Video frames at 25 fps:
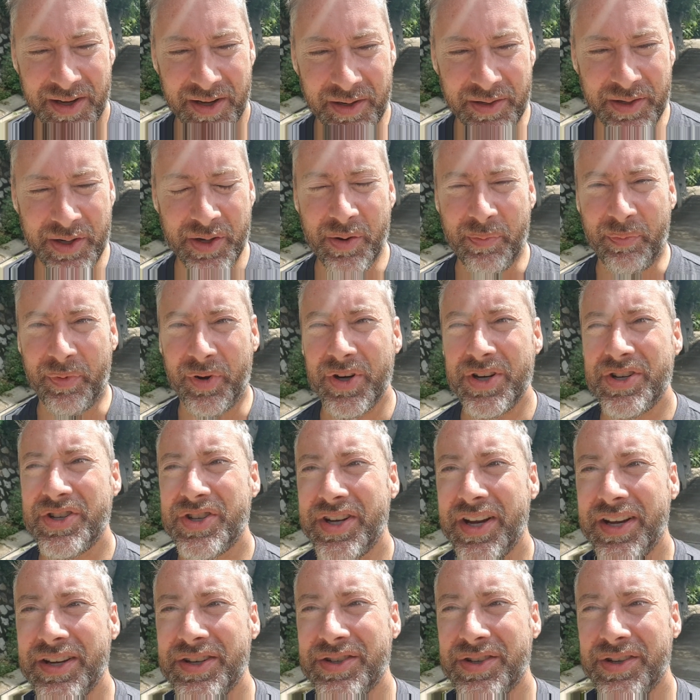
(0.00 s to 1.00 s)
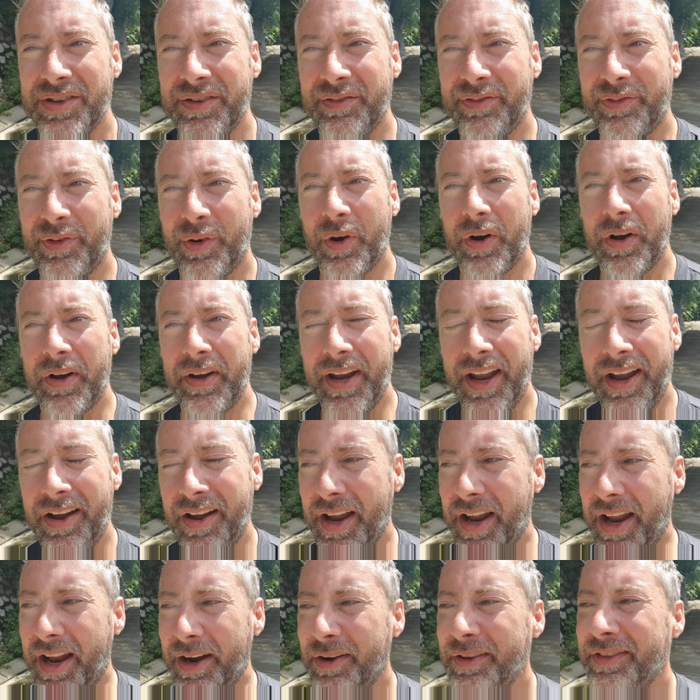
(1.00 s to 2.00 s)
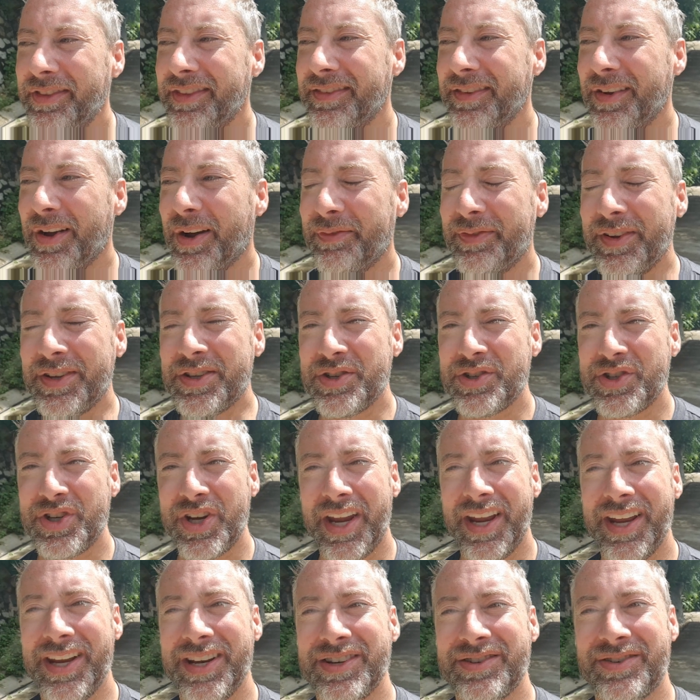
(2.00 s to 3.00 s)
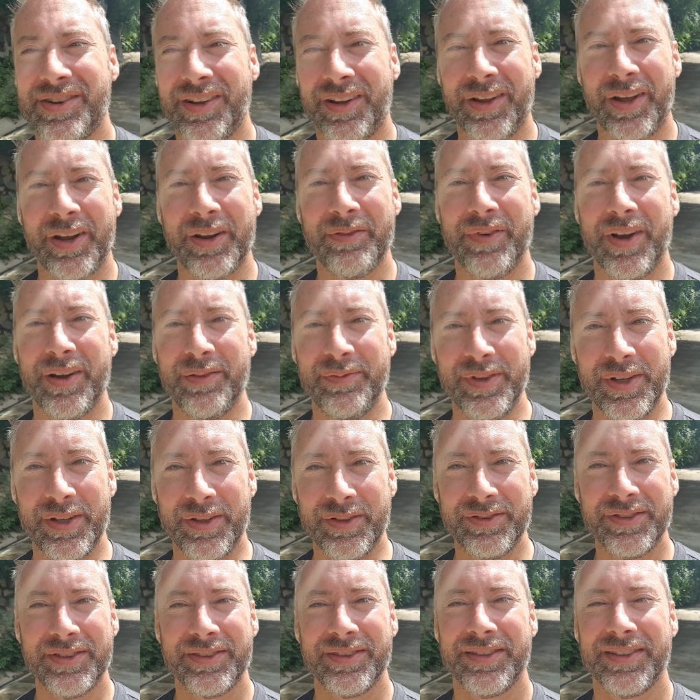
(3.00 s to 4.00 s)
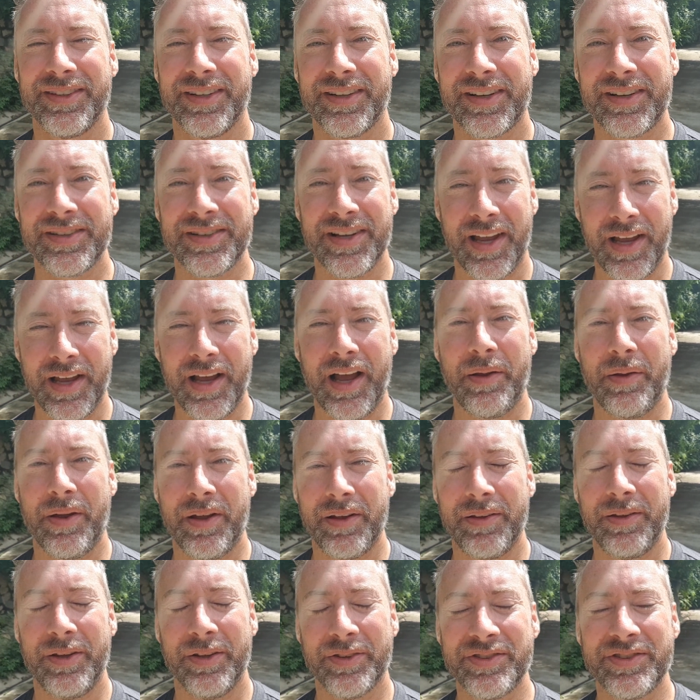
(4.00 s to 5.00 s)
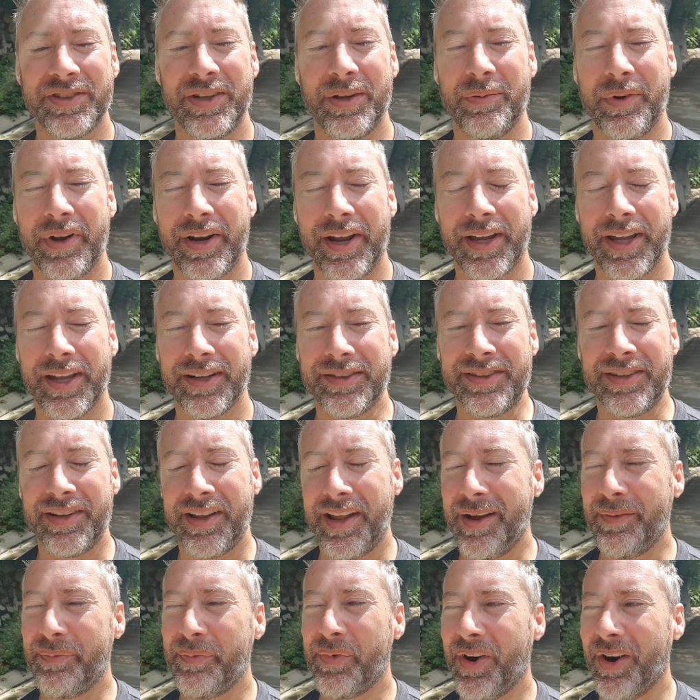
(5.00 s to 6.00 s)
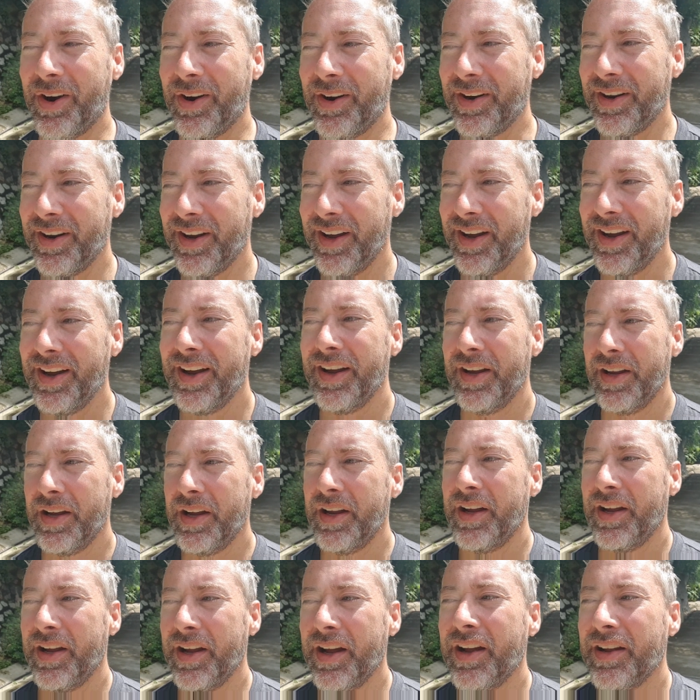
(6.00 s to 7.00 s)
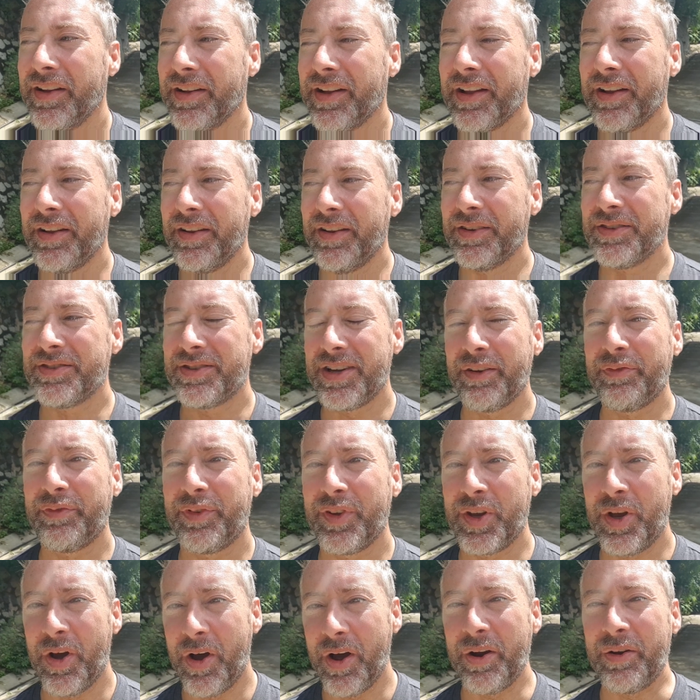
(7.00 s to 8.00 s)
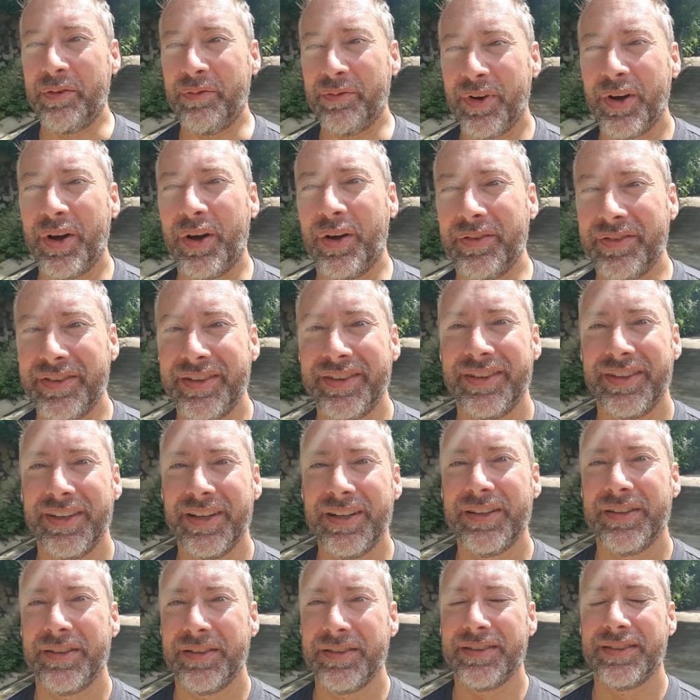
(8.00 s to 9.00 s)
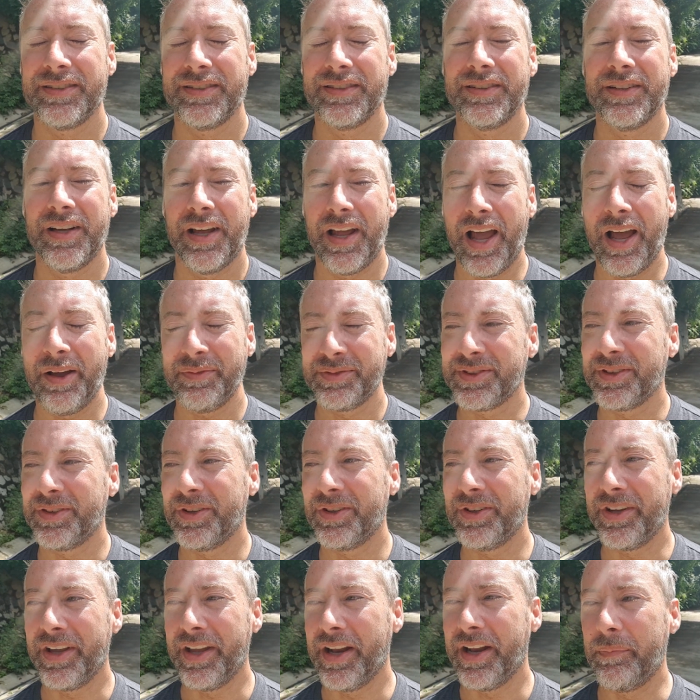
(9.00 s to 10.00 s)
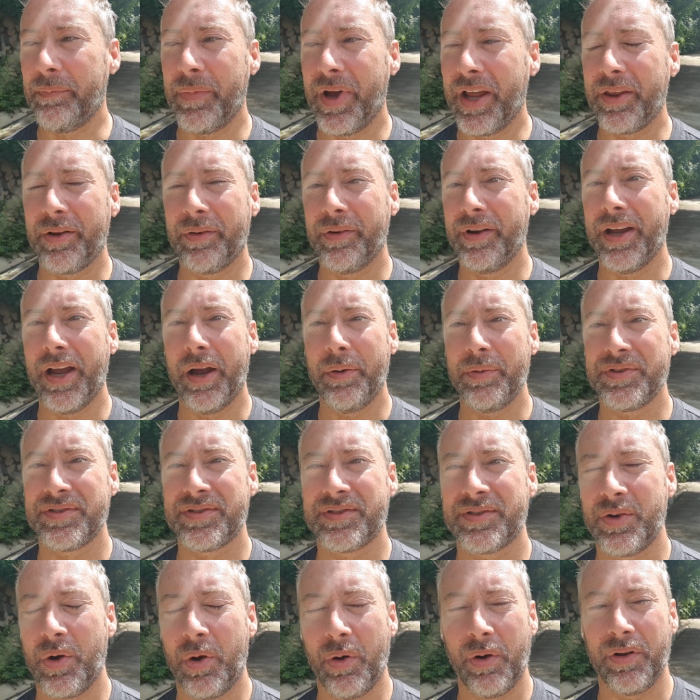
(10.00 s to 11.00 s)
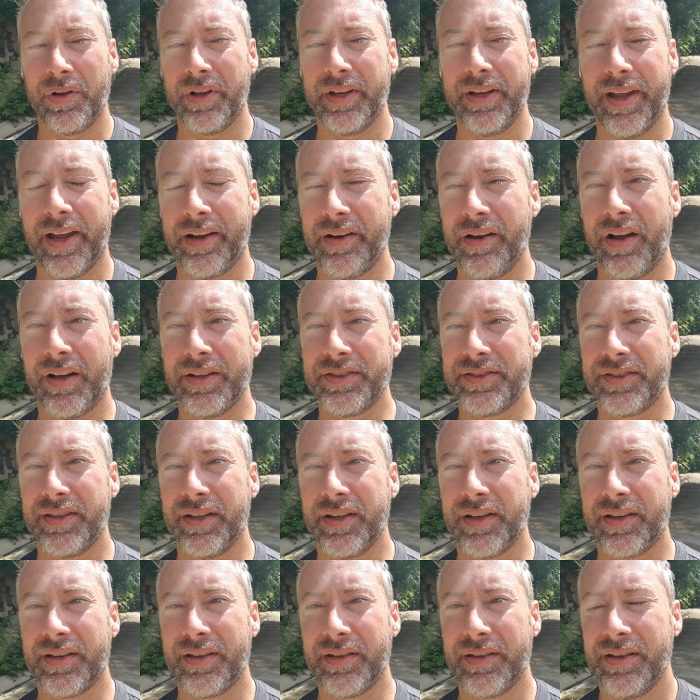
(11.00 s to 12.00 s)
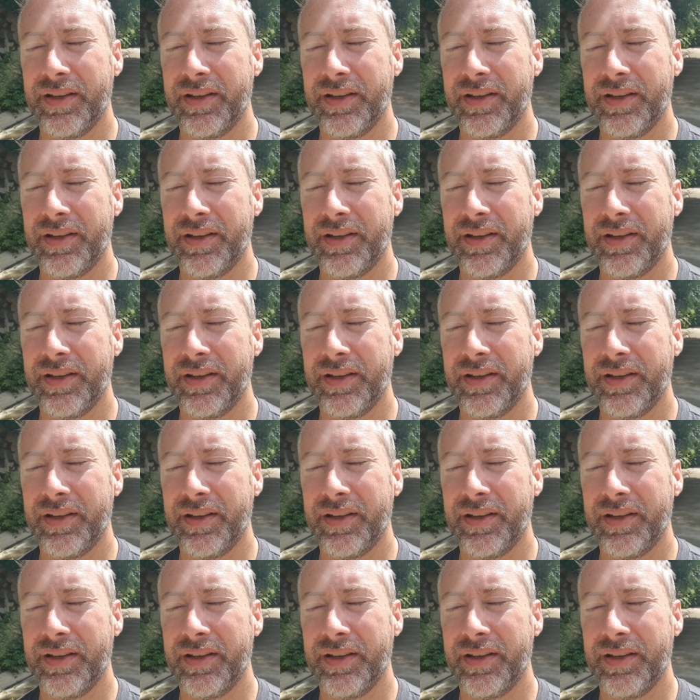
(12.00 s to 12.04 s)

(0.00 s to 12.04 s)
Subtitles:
new appreciation for it now. I don't know if it's changed a lot of my views, because you'll see when I get to that part that there's definitely God involved. Absolutely. And by the way, I was totally agnostic